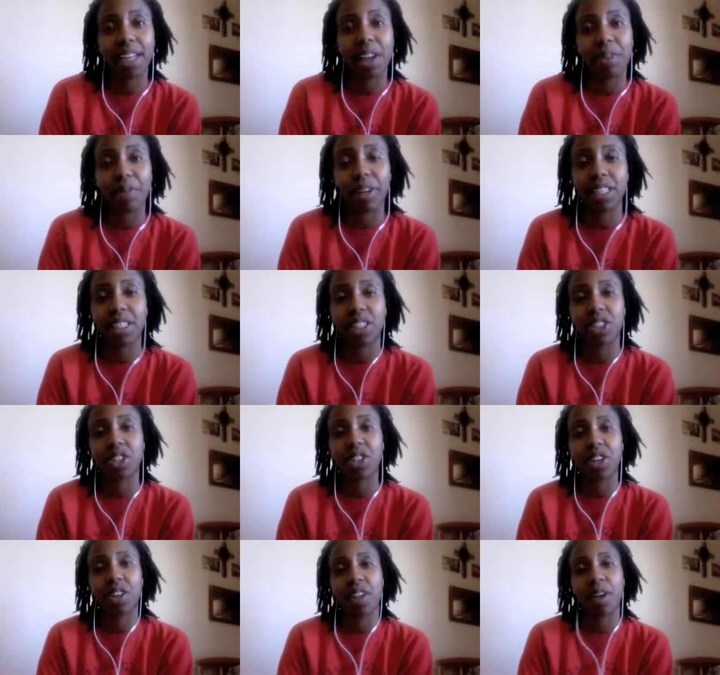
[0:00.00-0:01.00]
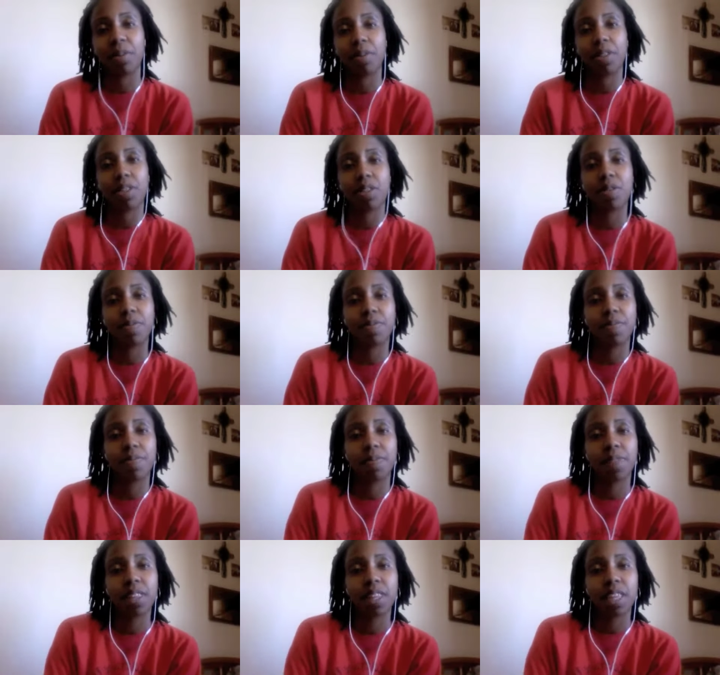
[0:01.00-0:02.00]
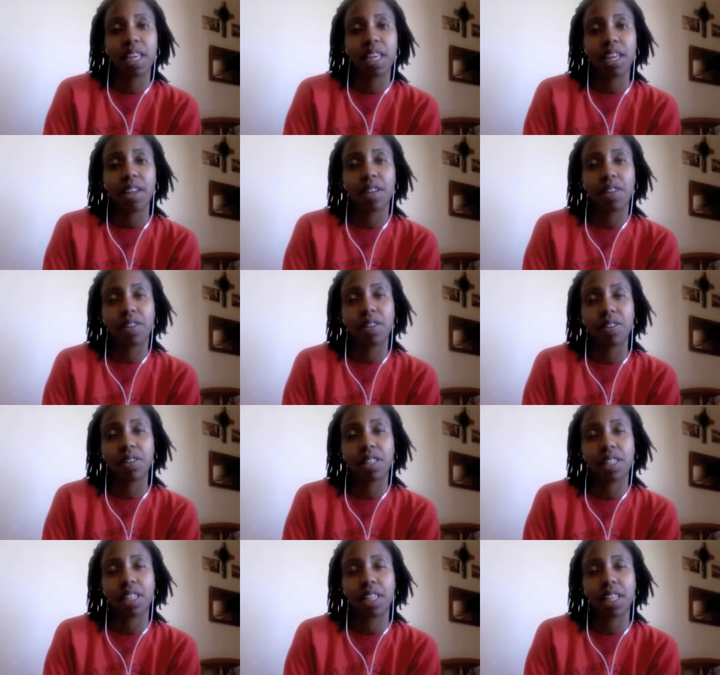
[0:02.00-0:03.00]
I wanted to share that with you. It goes,